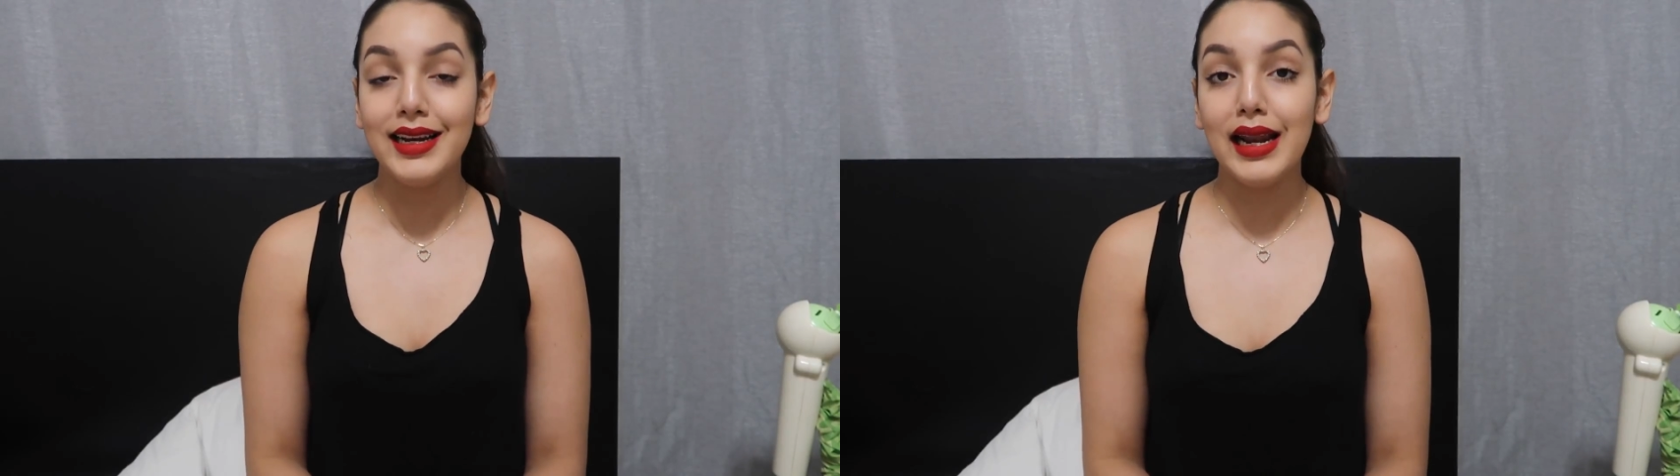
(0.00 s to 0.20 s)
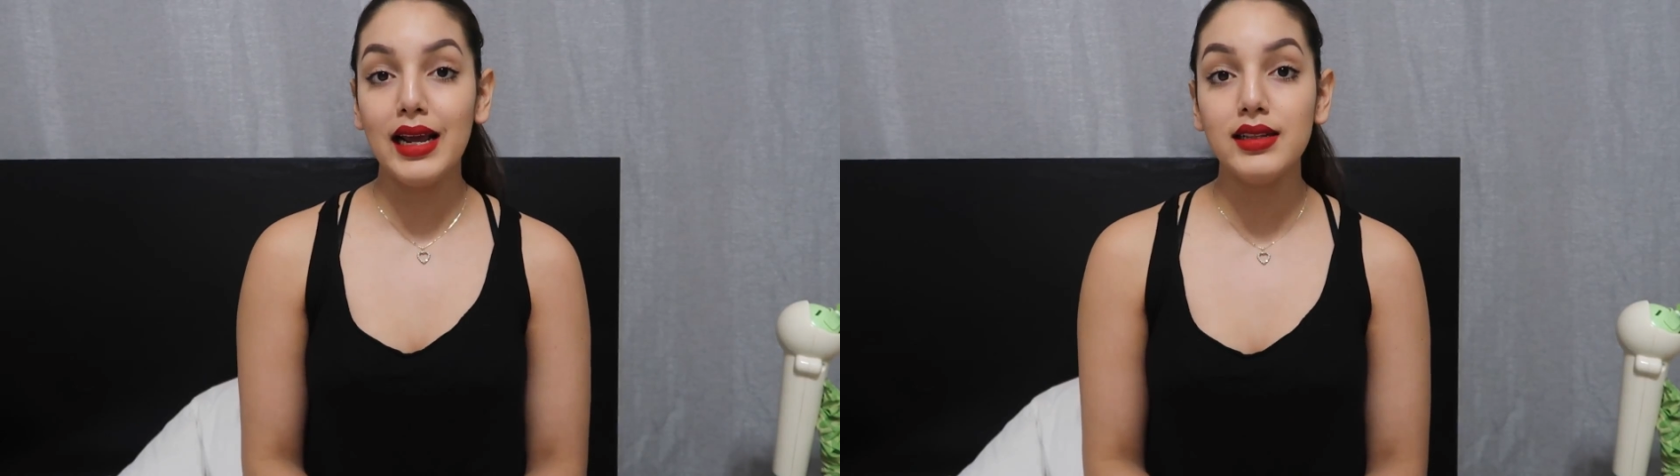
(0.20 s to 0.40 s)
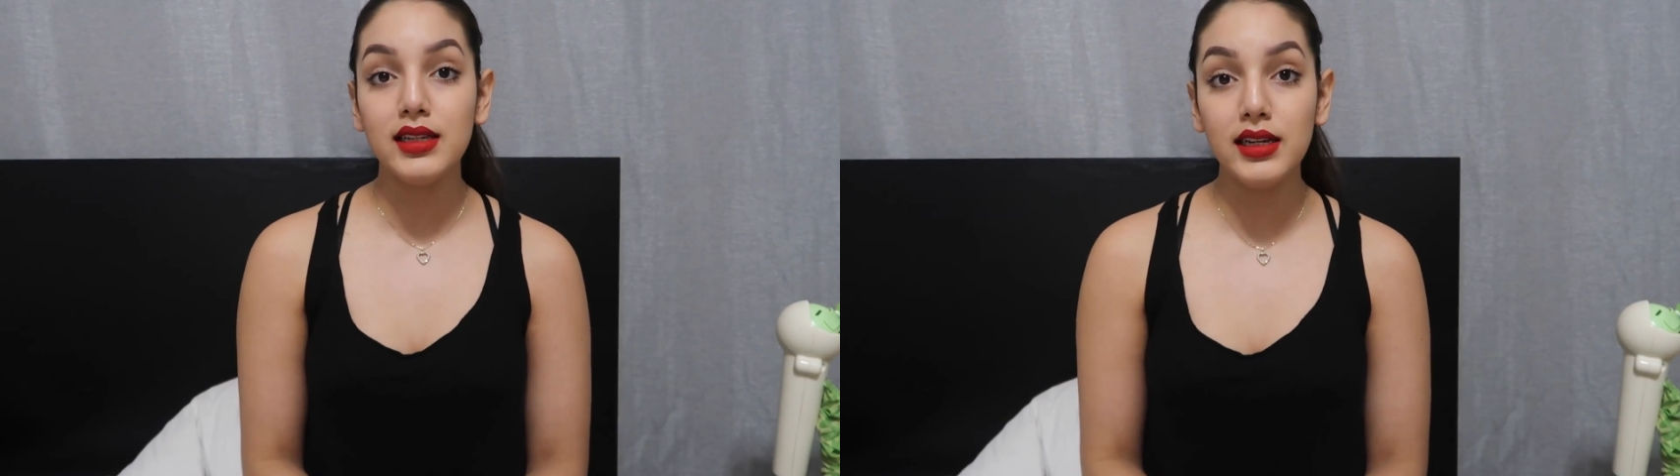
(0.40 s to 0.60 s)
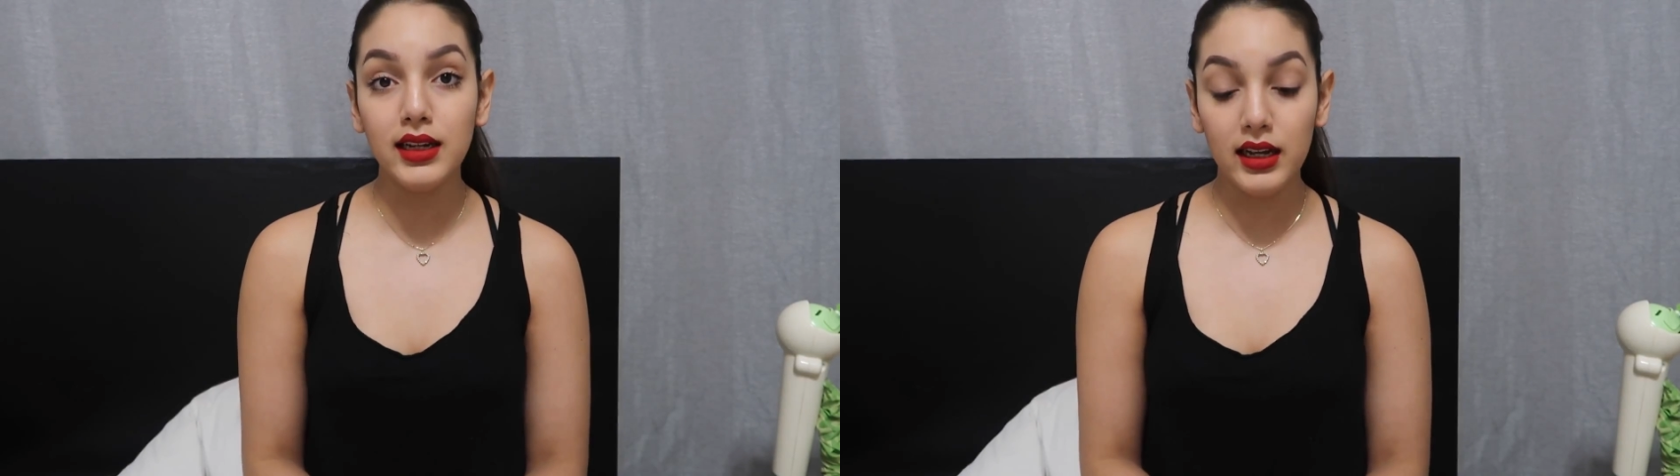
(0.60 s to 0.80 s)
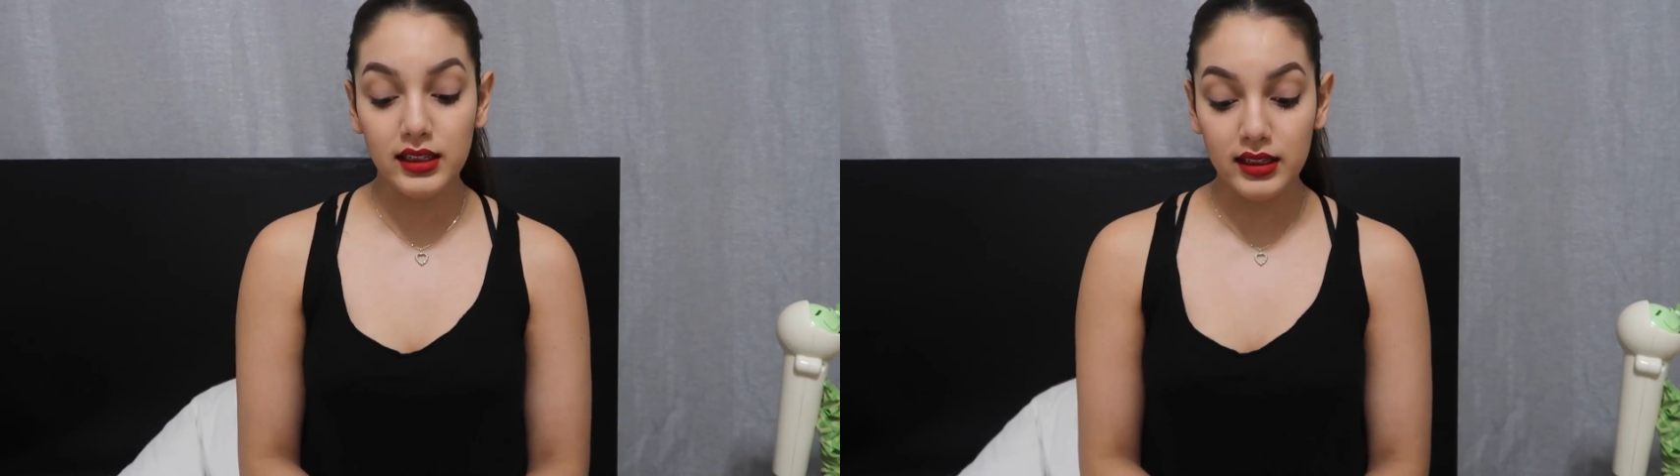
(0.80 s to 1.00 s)

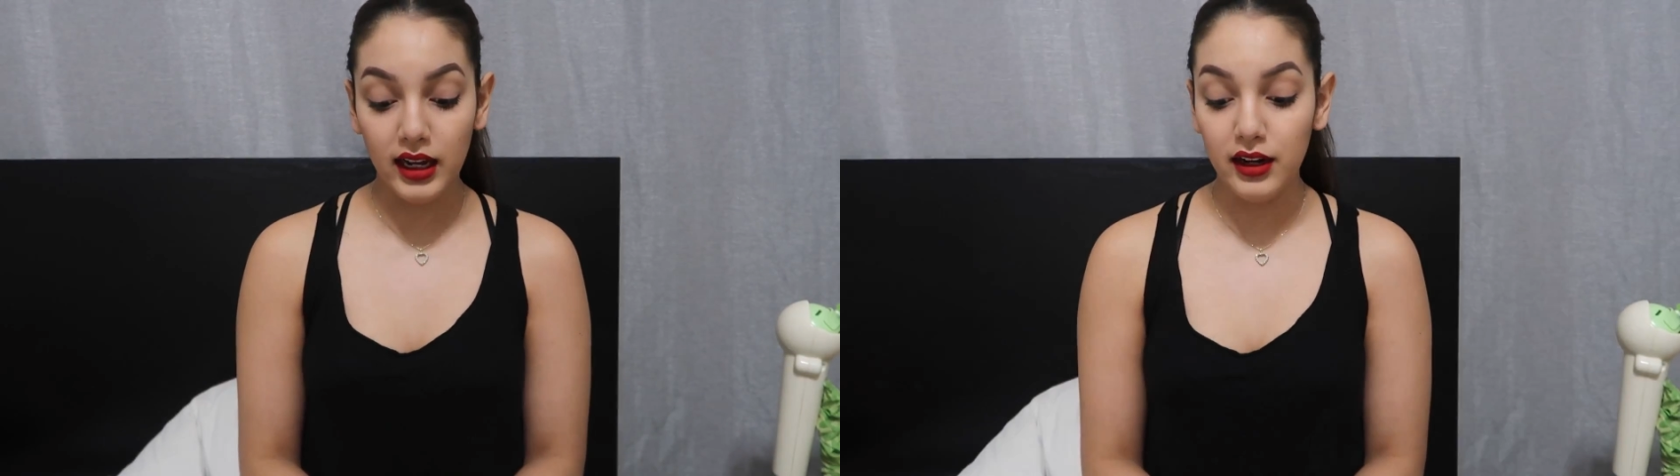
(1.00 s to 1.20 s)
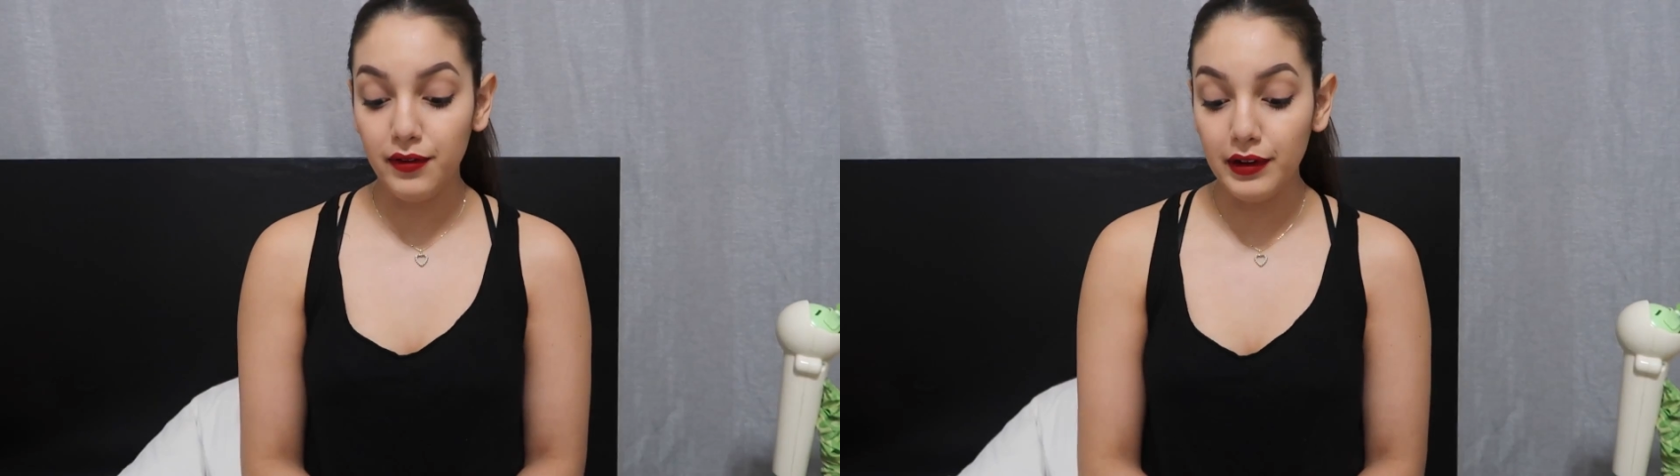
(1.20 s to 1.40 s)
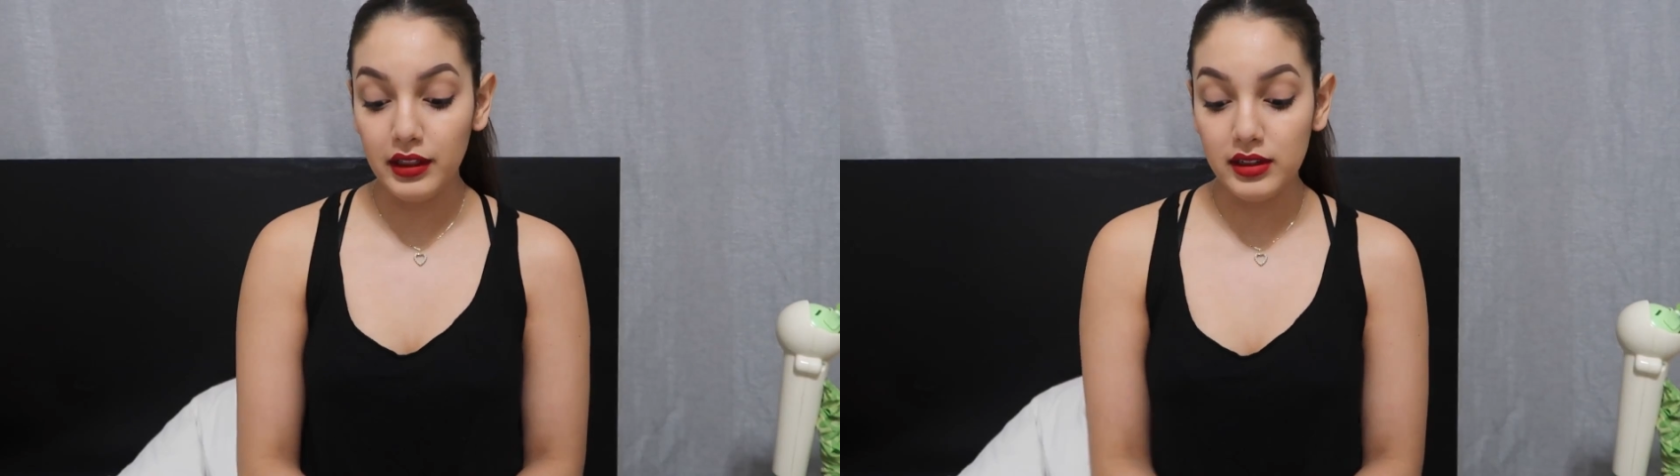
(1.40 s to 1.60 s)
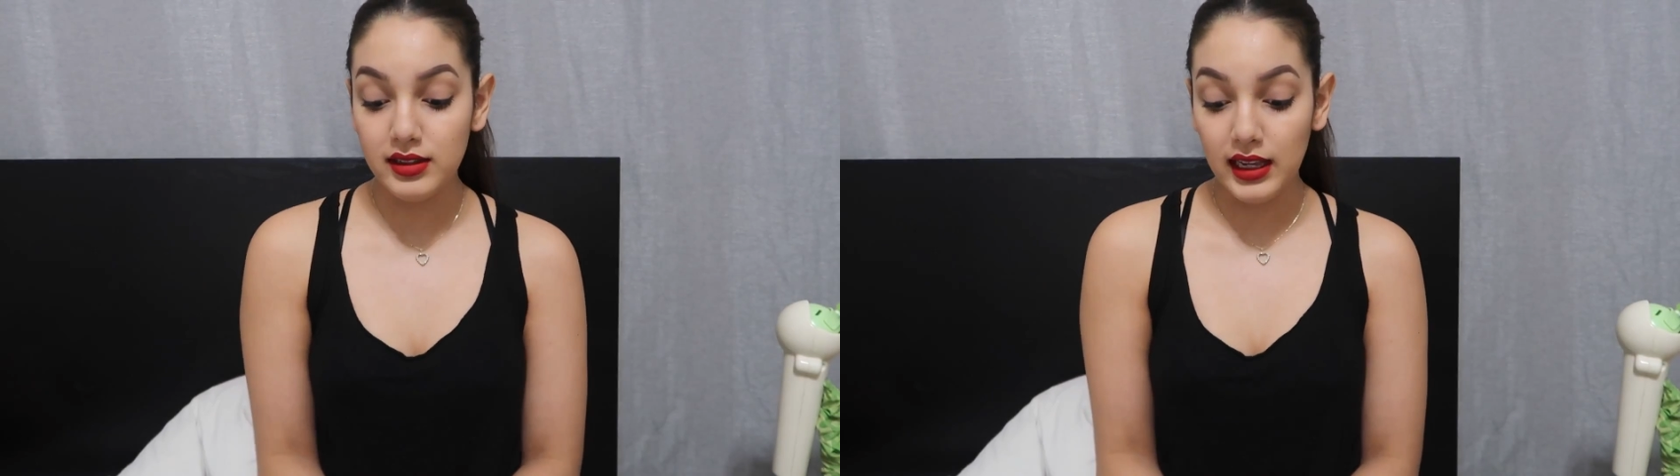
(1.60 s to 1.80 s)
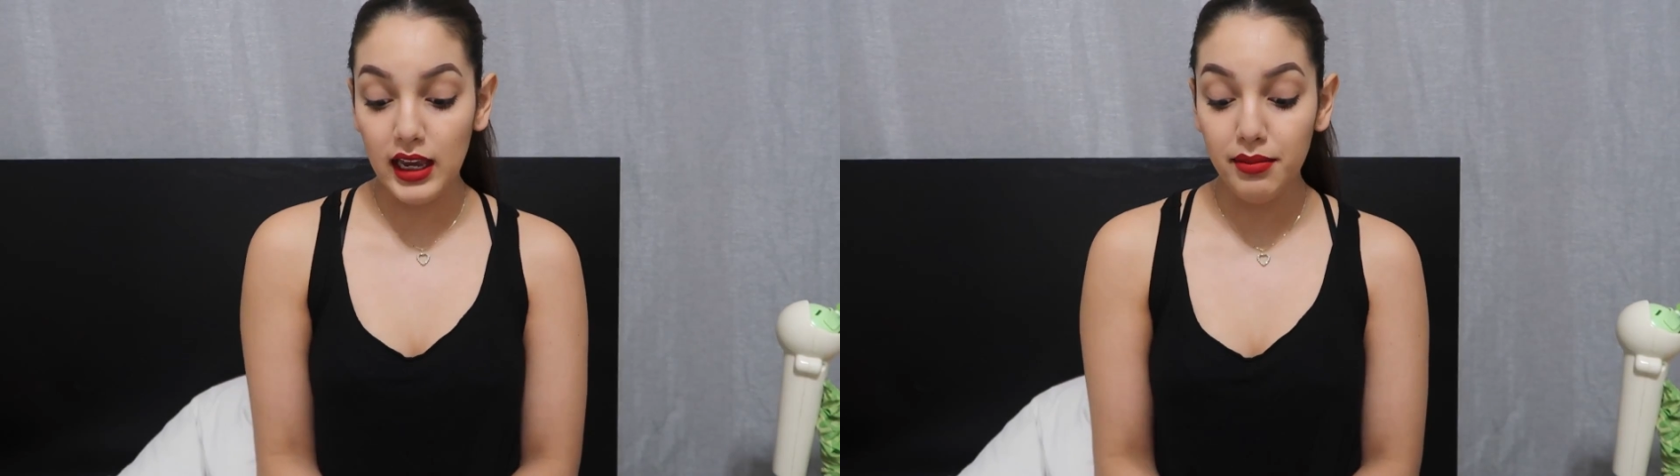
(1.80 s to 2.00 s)
$19.99 for the
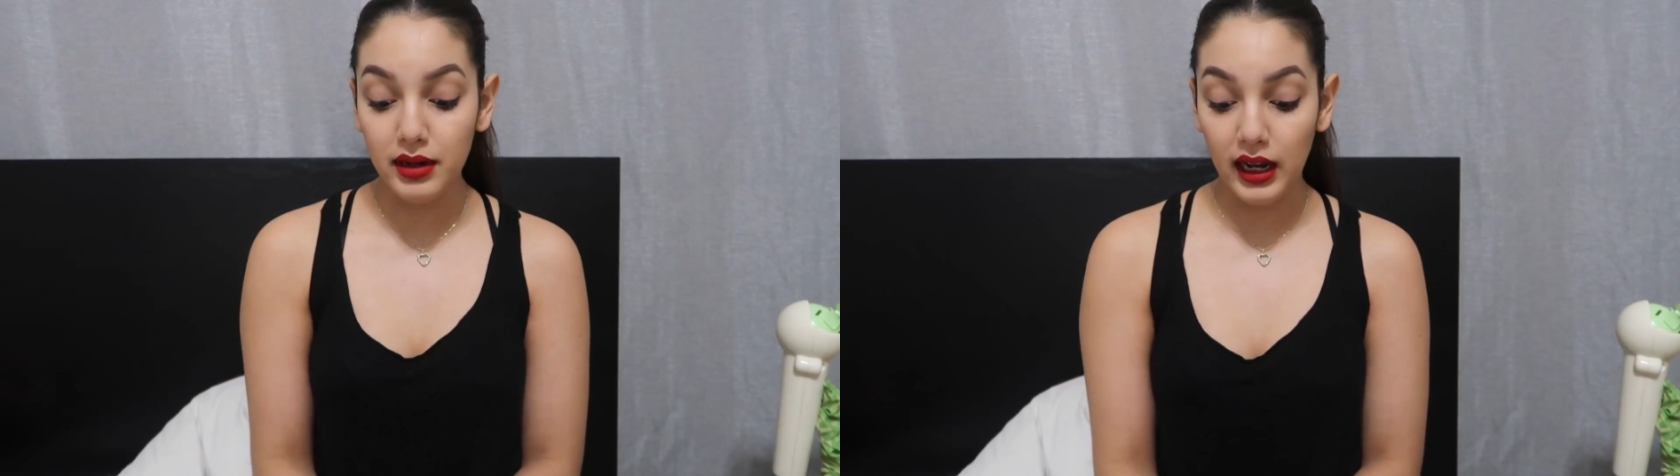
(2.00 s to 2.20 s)
same